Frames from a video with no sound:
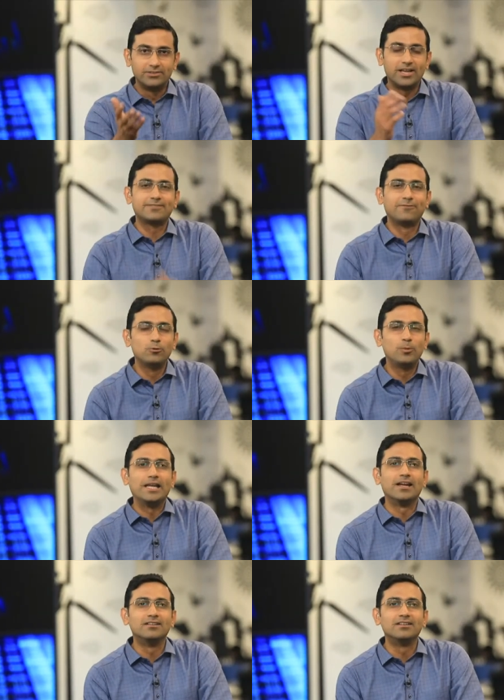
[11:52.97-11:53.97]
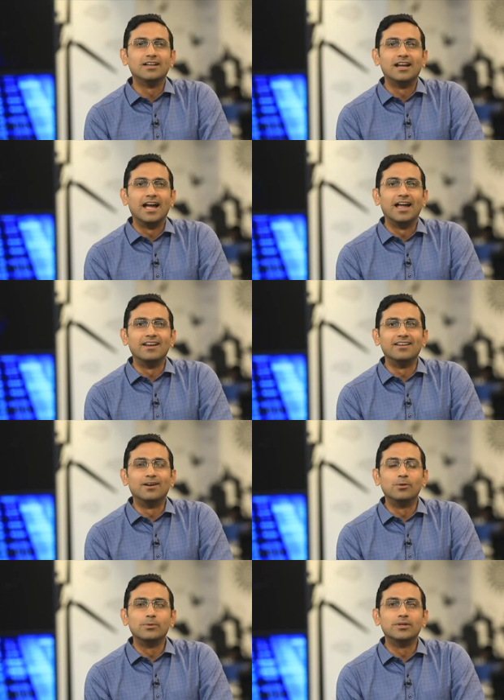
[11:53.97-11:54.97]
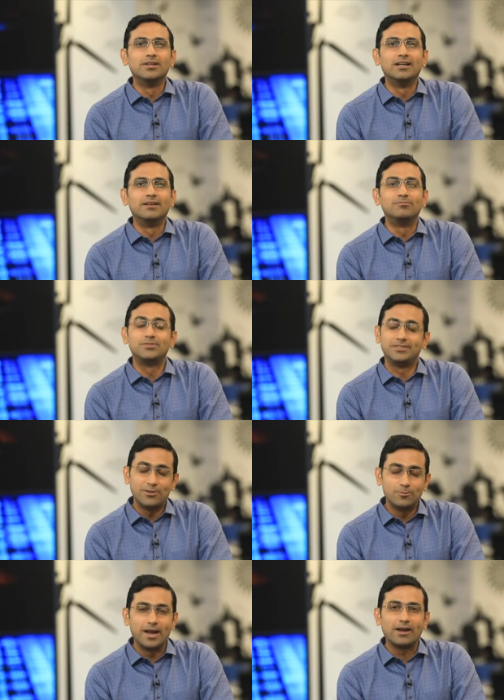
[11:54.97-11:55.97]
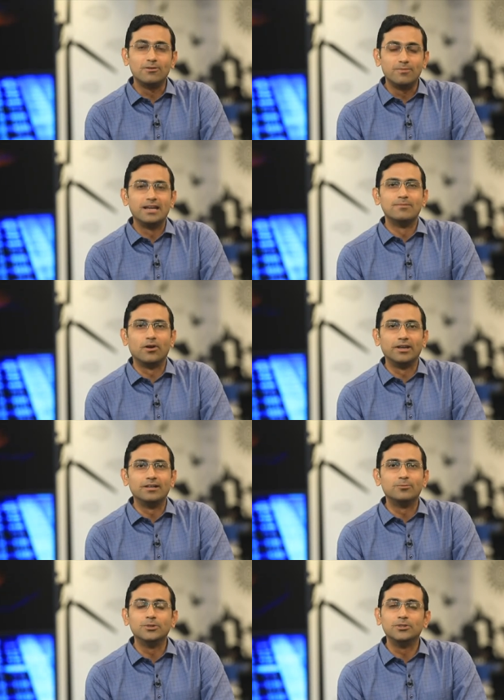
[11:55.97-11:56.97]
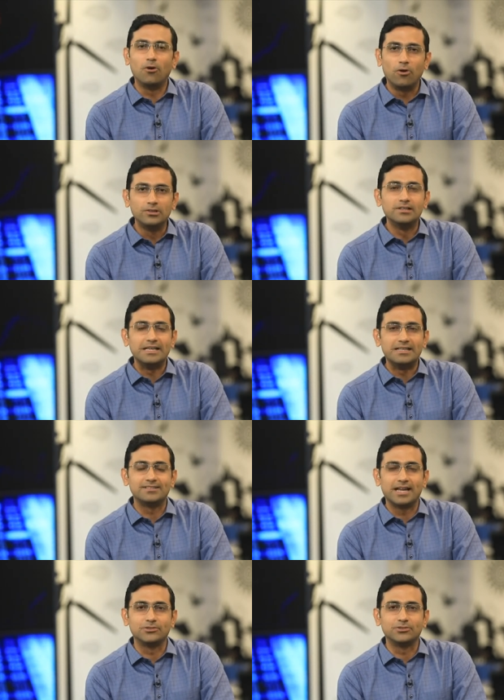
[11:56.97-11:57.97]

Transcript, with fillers: Have a restful weekend and uh, we will see you back on Monday morning with all the latest